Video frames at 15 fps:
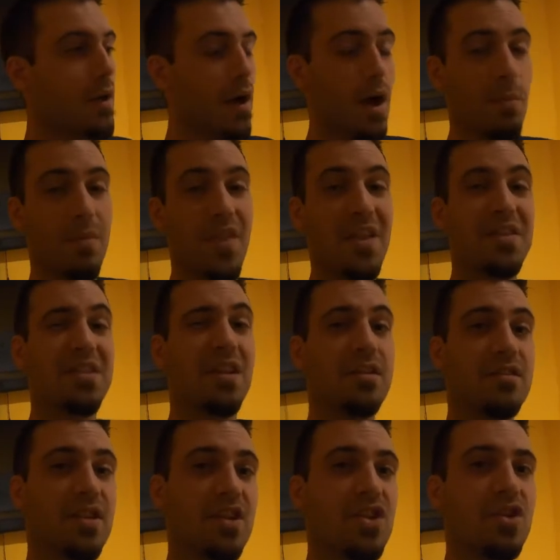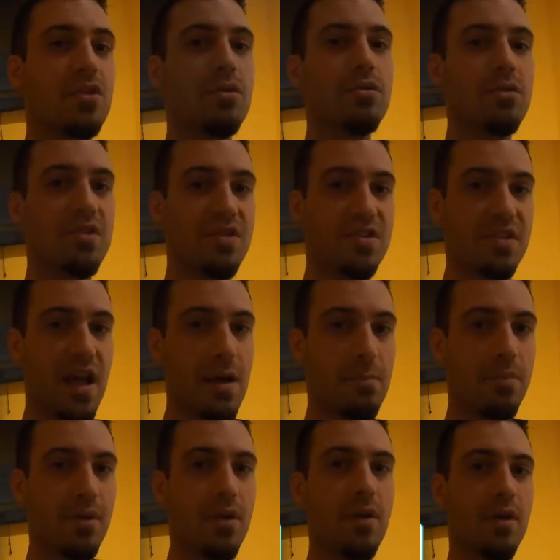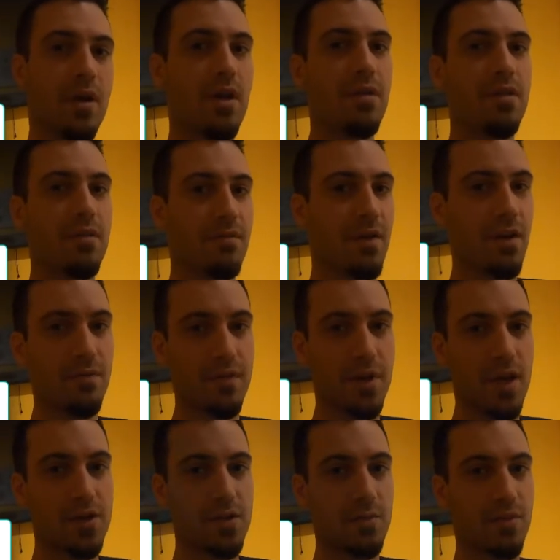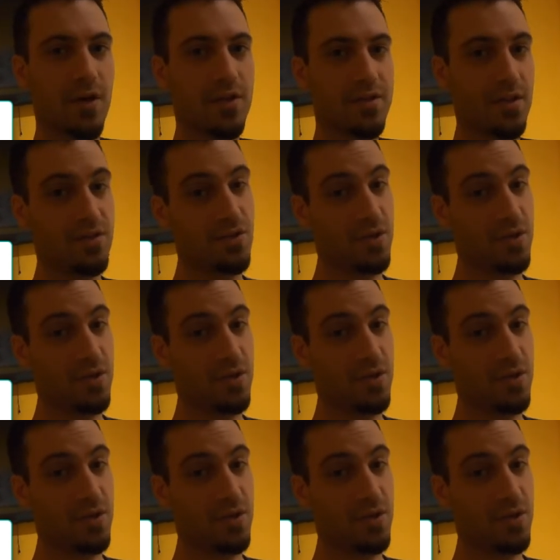But that's an additional step in the verification process.